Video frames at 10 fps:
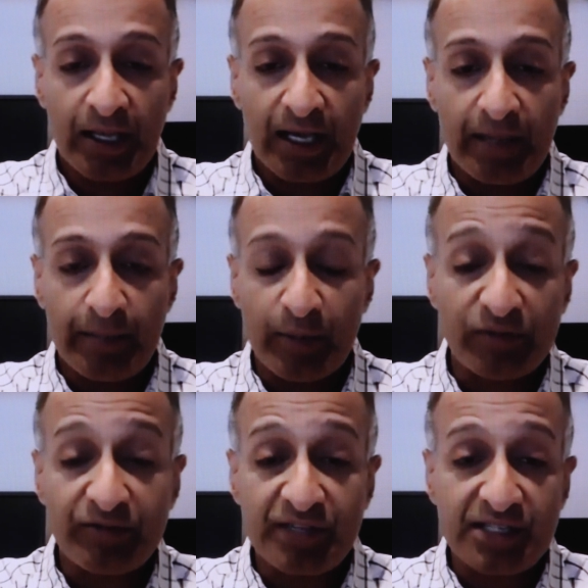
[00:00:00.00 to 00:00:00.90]
Uh,
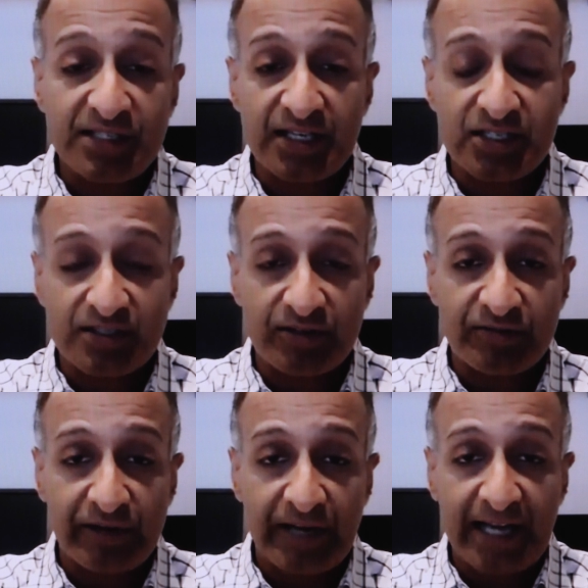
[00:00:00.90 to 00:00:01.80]
both of these agents are
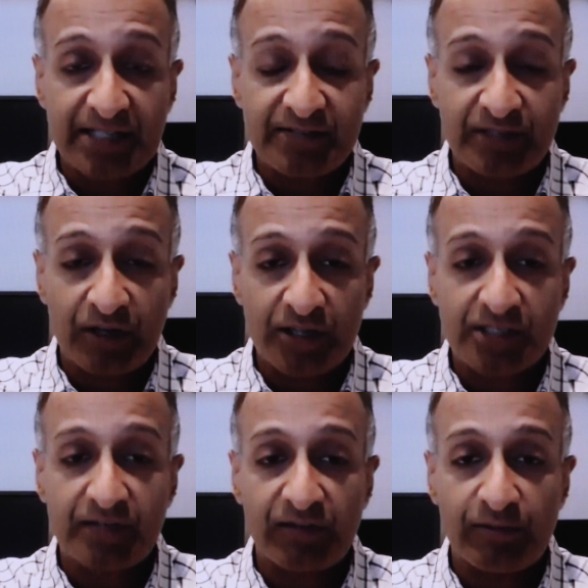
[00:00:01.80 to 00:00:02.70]
very active in
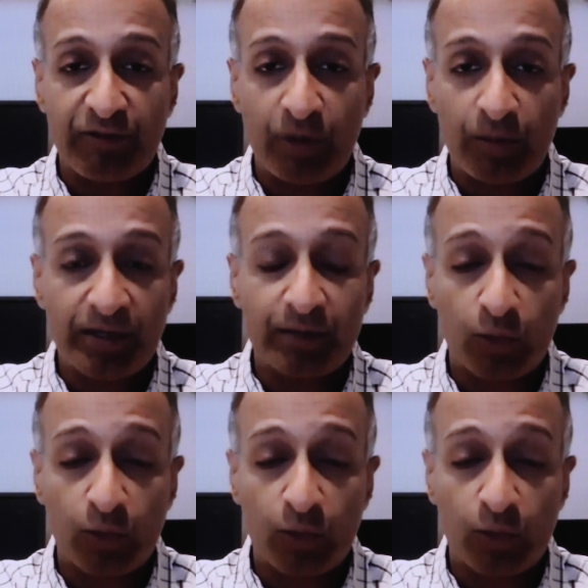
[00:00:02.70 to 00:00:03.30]
Hodgkin's lymphoma.